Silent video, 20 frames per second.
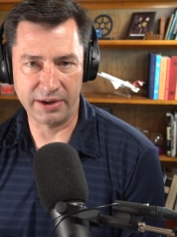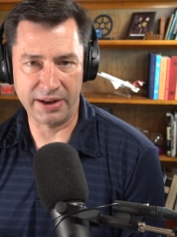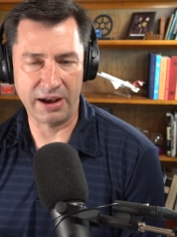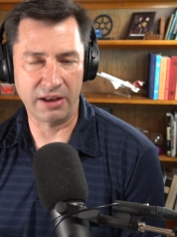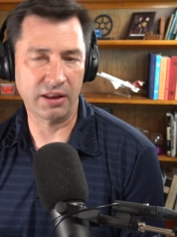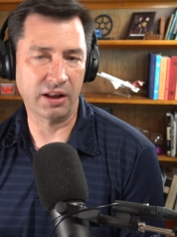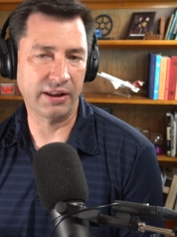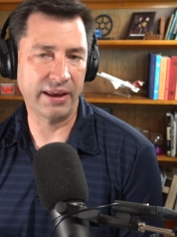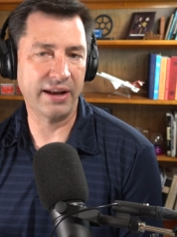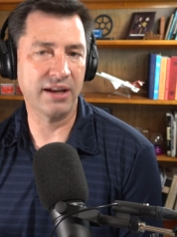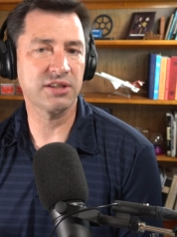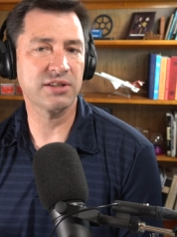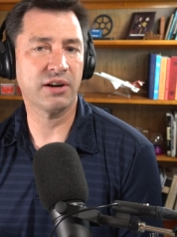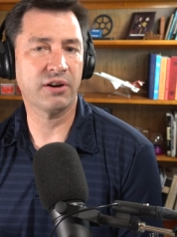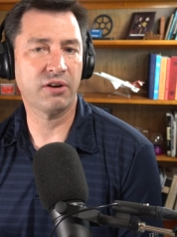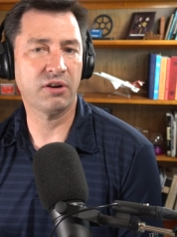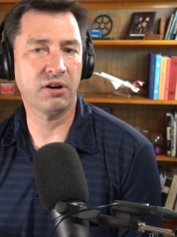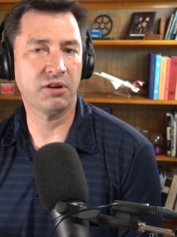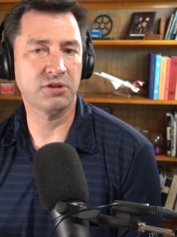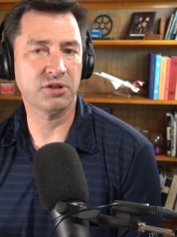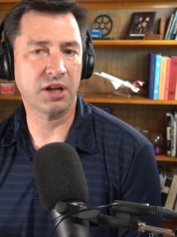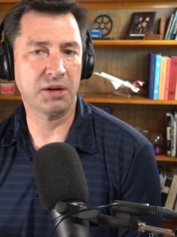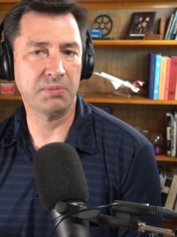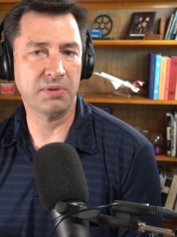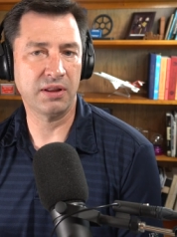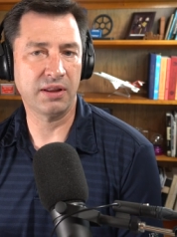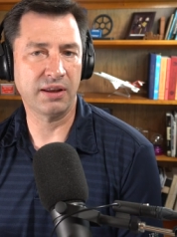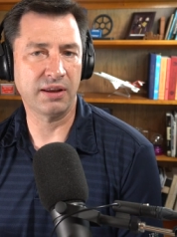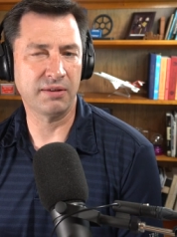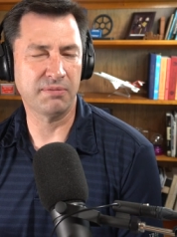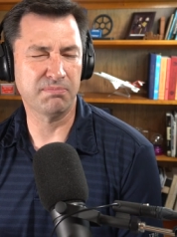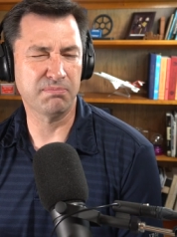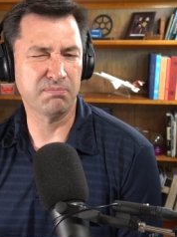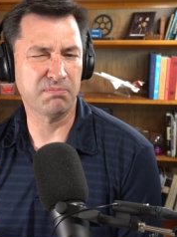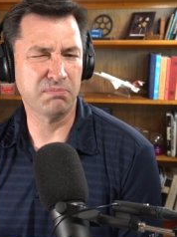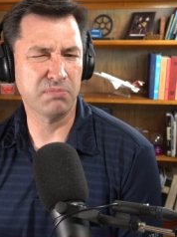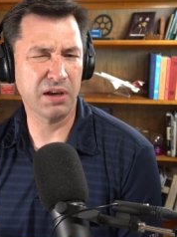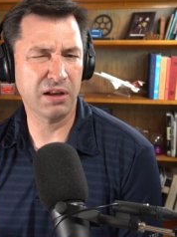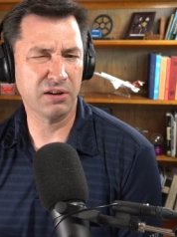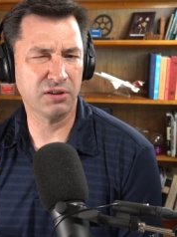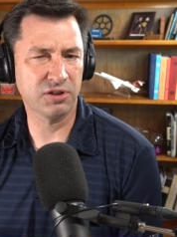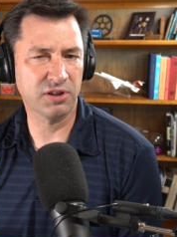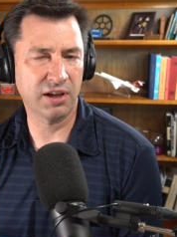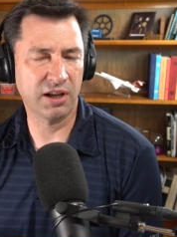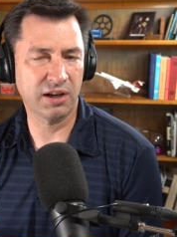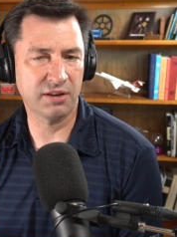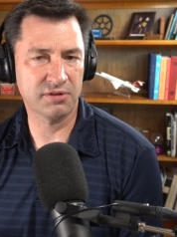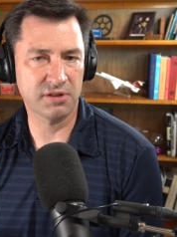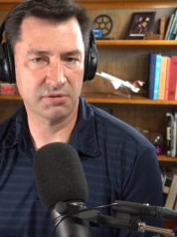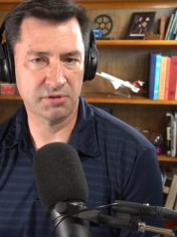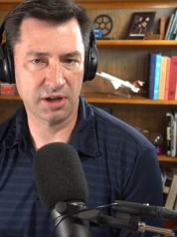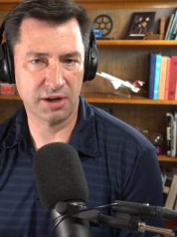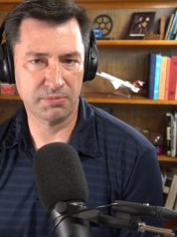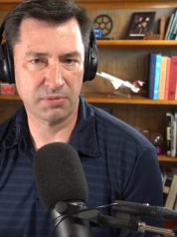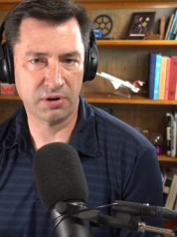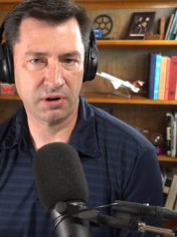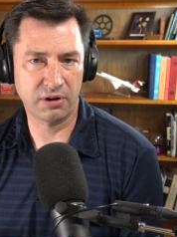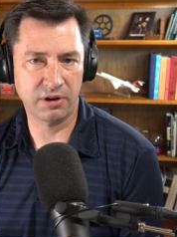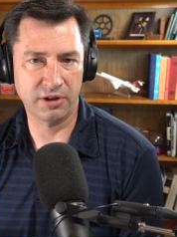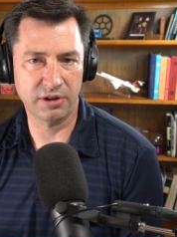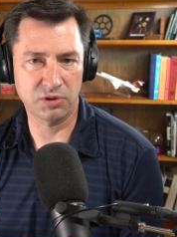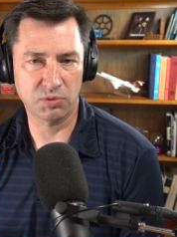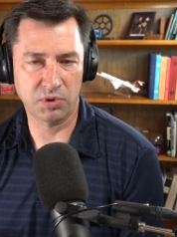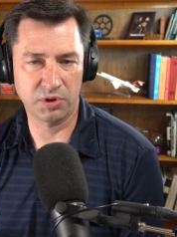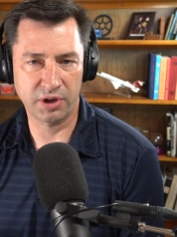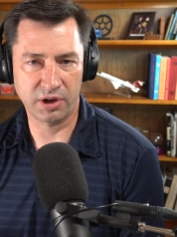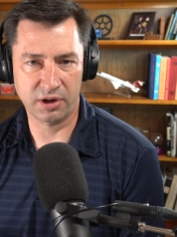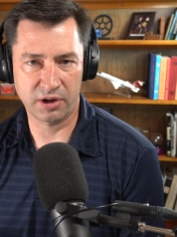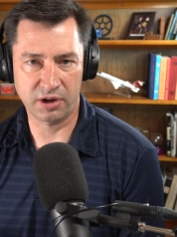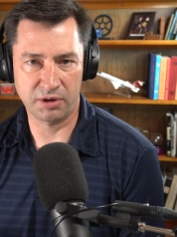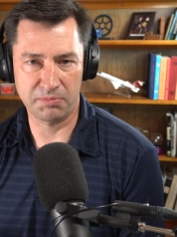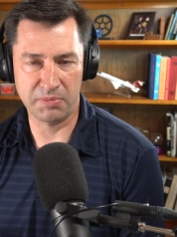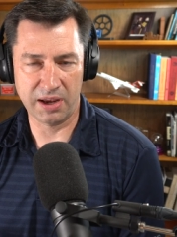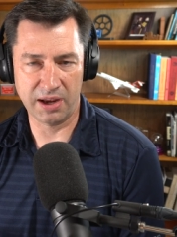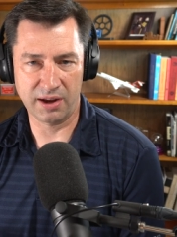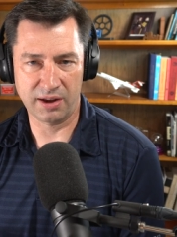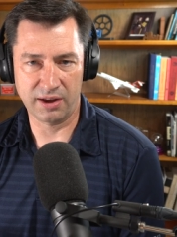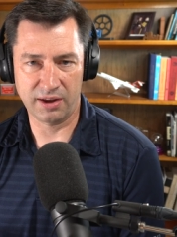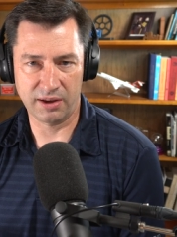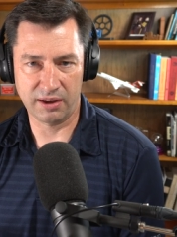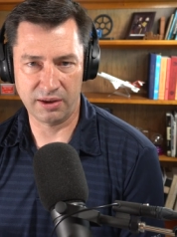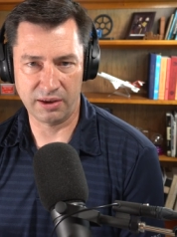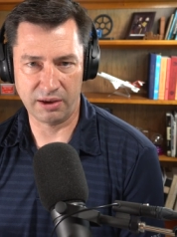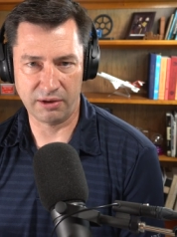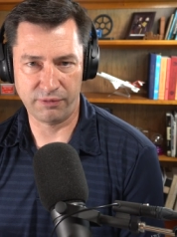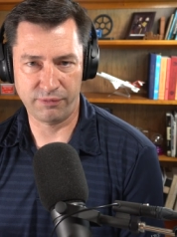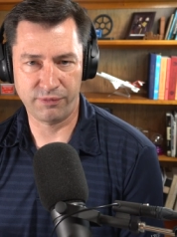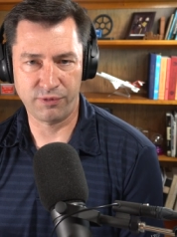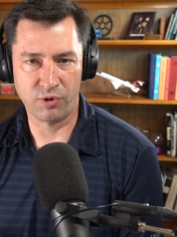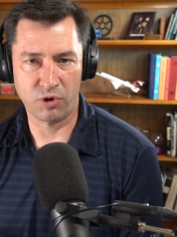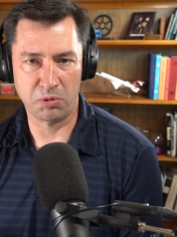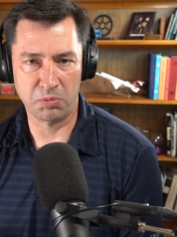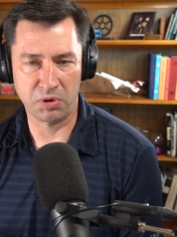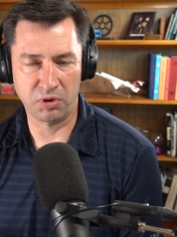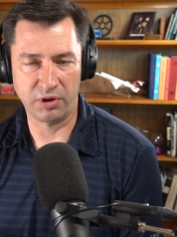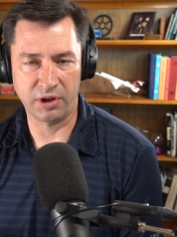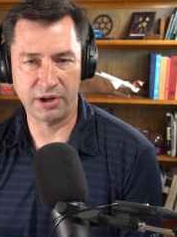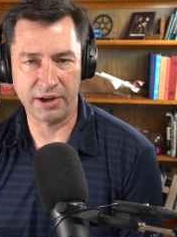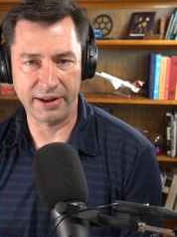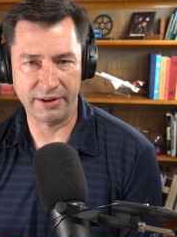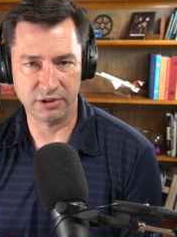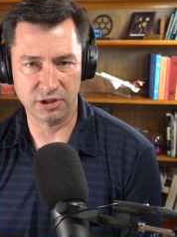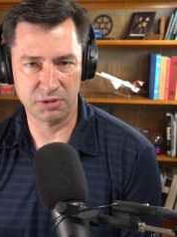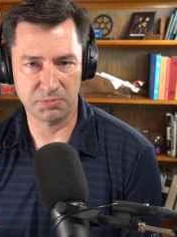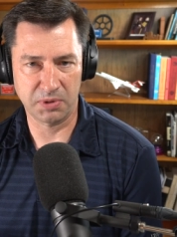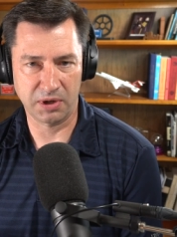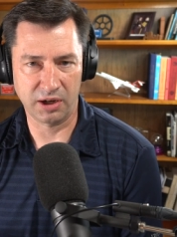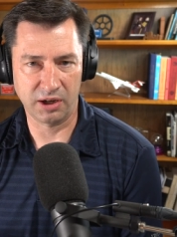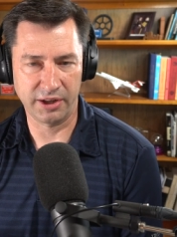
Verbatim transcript: Now, the latest I heard is going to be the middle to end of September is when they're going to make a formal announcement.